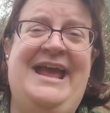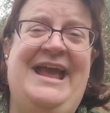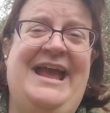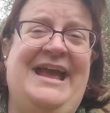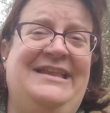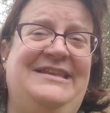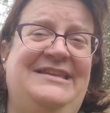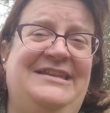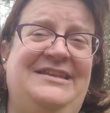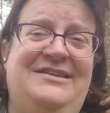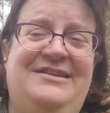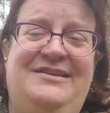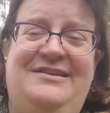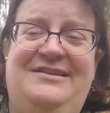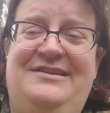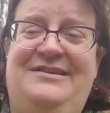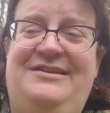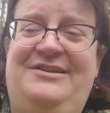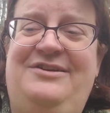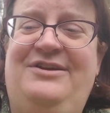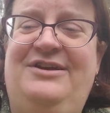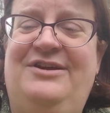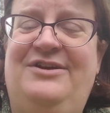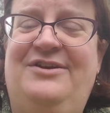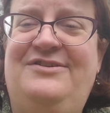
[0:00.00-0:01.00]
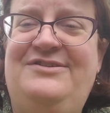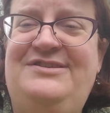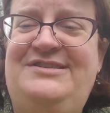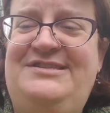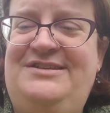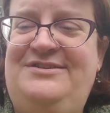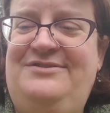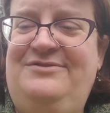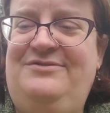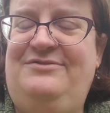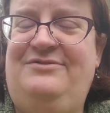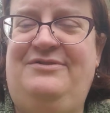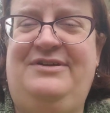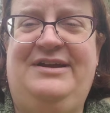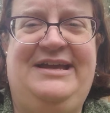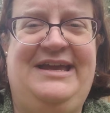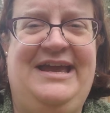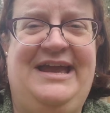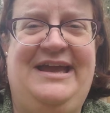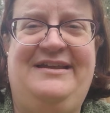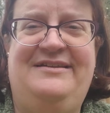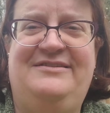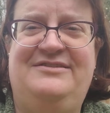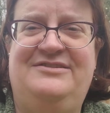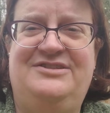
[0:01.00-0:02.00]
And then you can also,
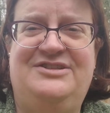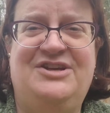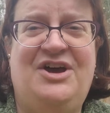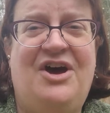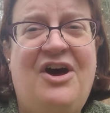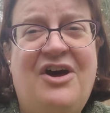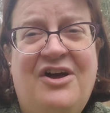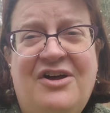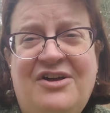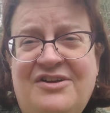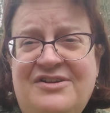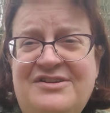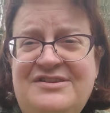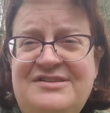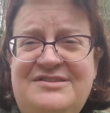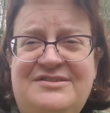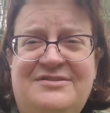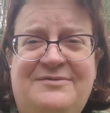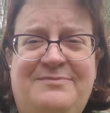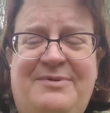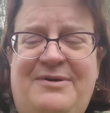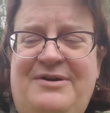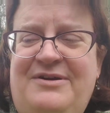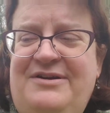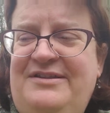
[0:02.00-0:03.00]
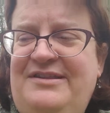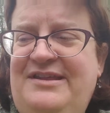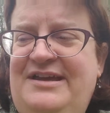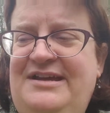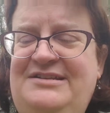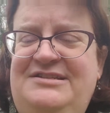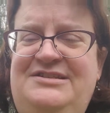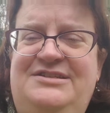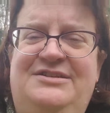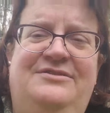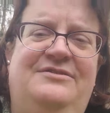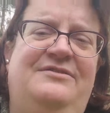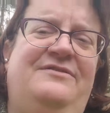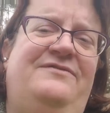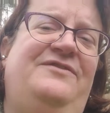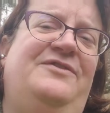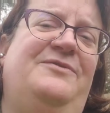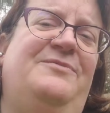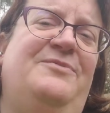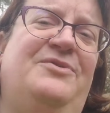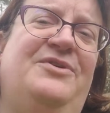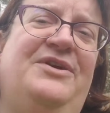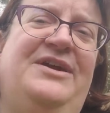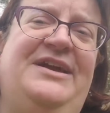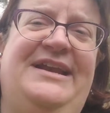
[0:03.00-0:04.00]
again, dolls are part of that too if you're
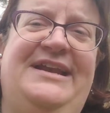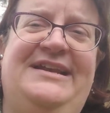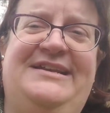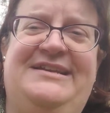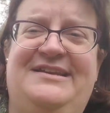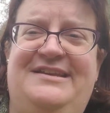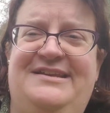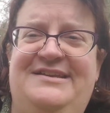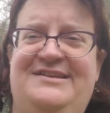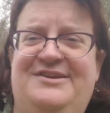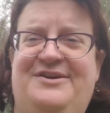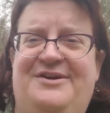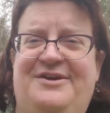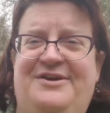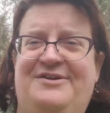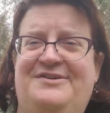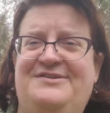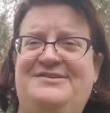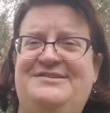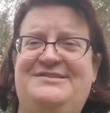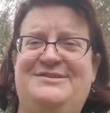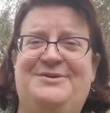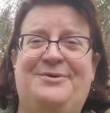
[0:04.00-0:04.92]
more connected to dolls,